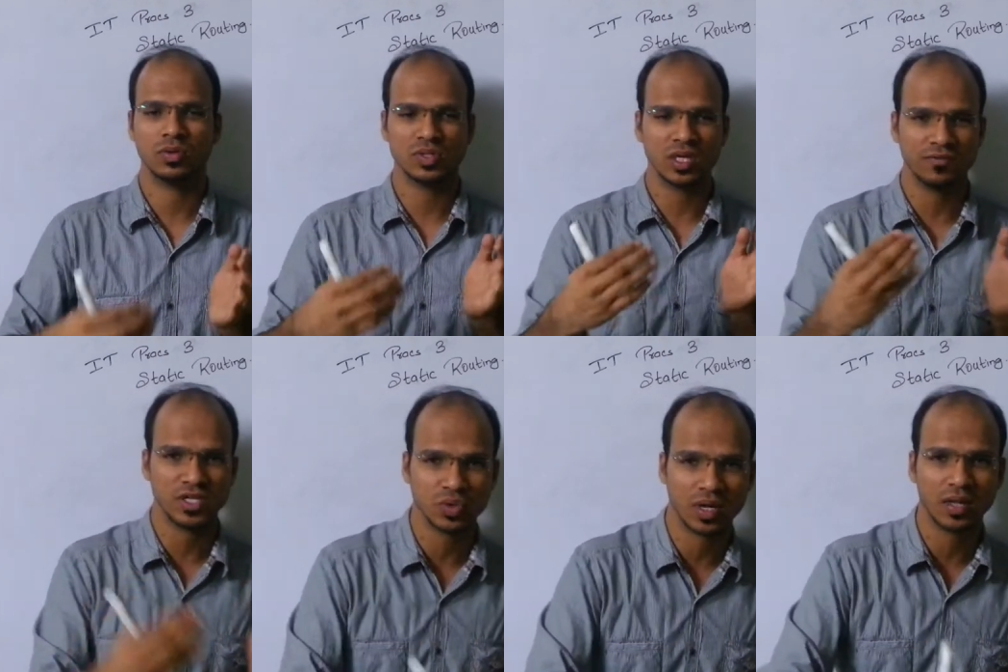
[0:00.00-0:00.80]
Using
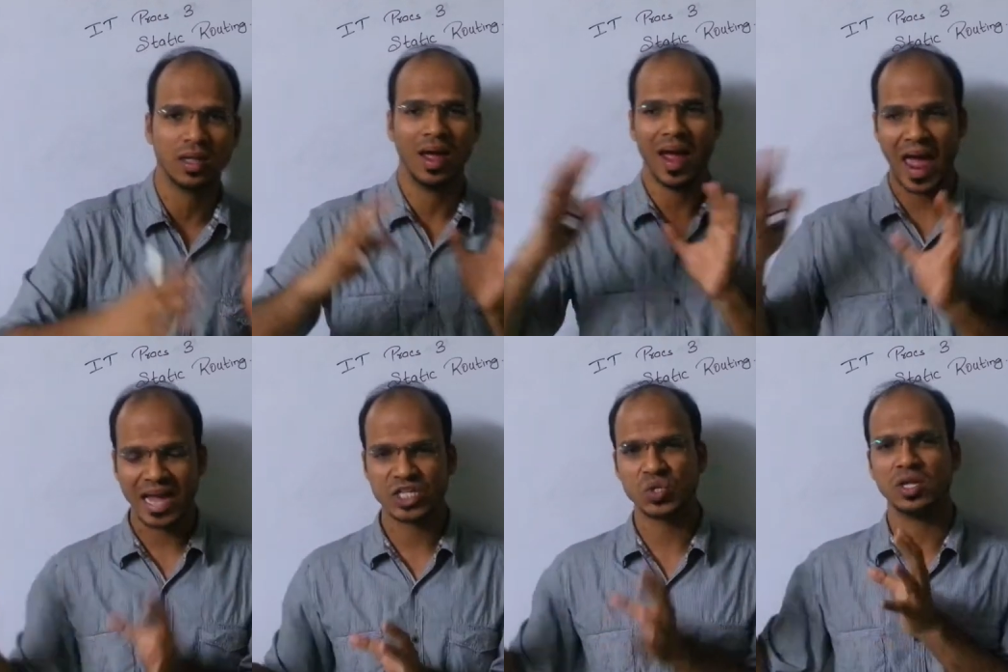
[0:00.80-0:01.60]
which you can
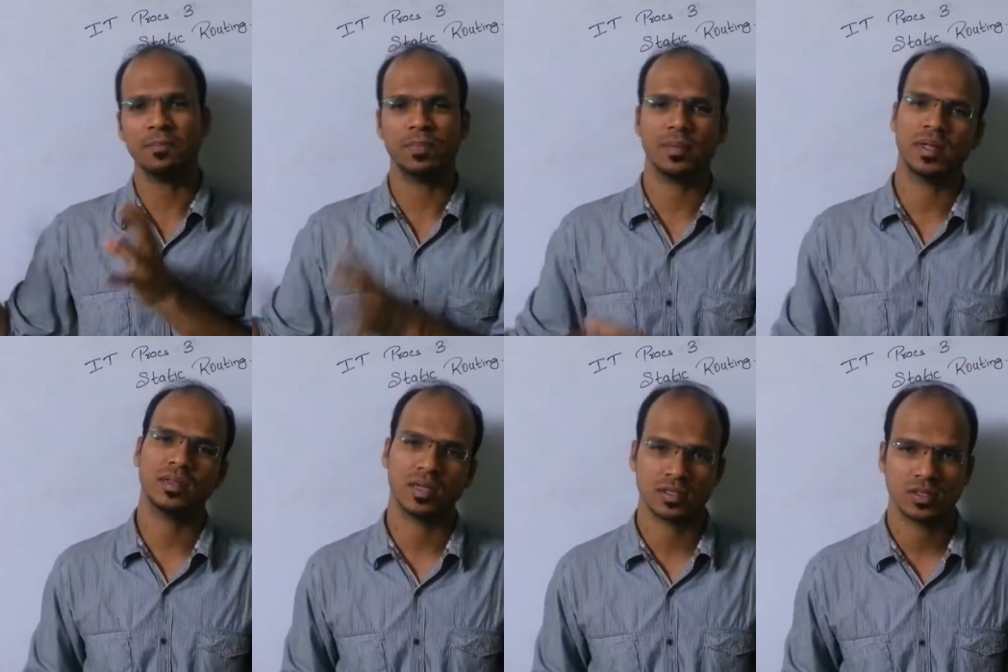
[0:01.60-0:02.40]
actually implement
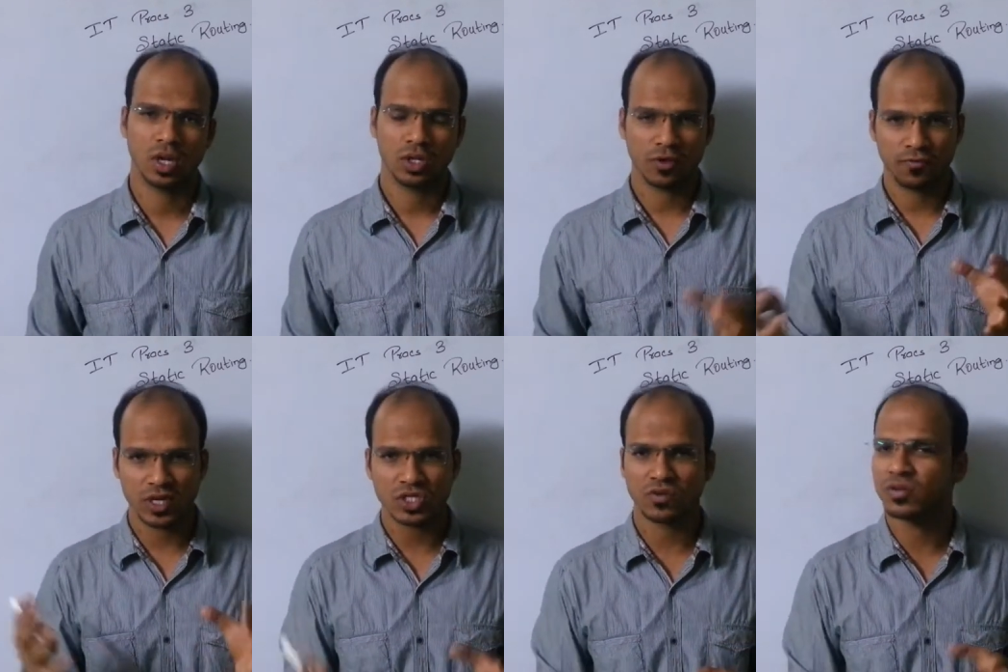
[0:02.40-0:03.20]
things. So
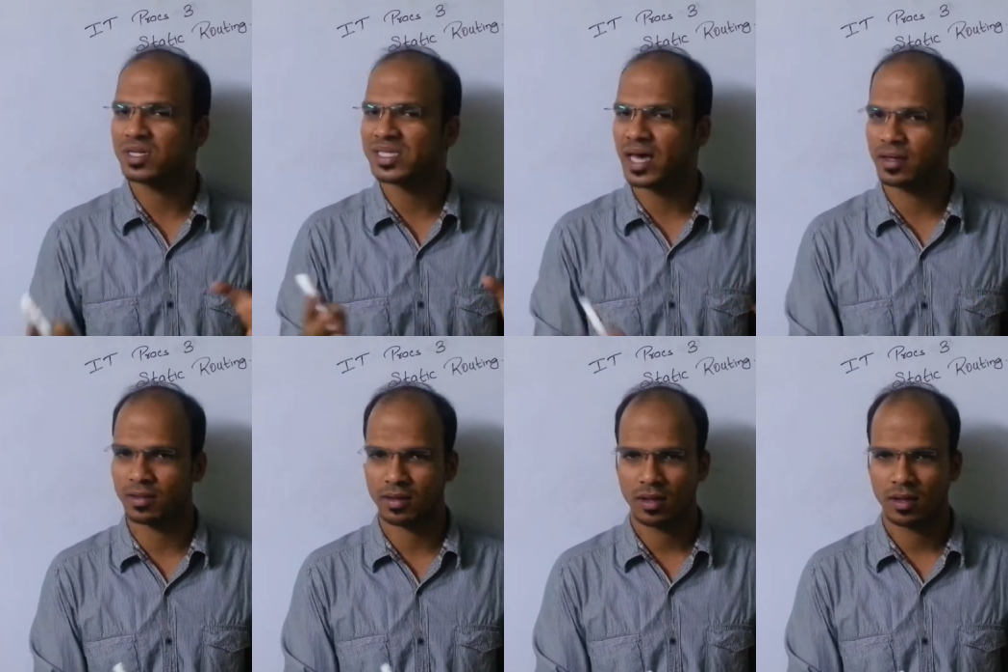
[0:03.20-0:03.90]
first you have to design.